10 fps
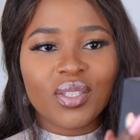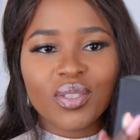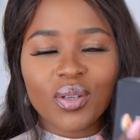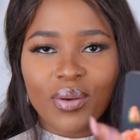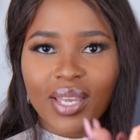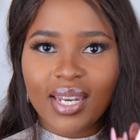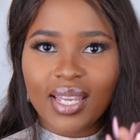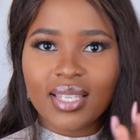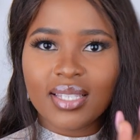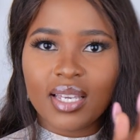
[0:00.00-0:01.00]
so
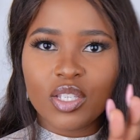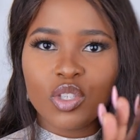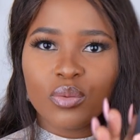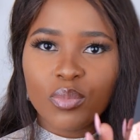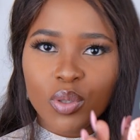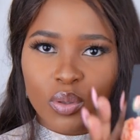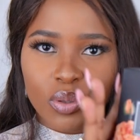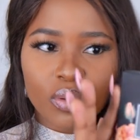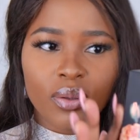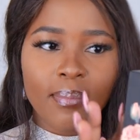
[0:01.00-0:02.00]
it is a
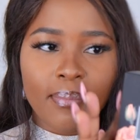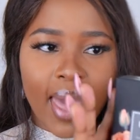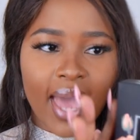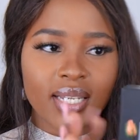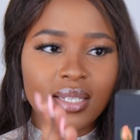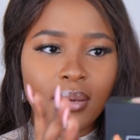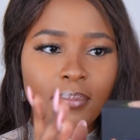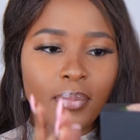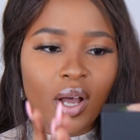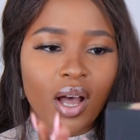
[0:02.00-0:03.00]
smooth matte
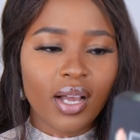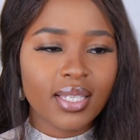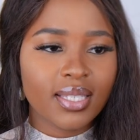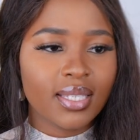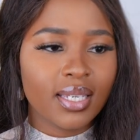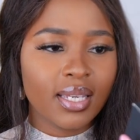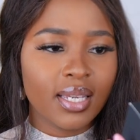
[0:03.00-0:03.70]
box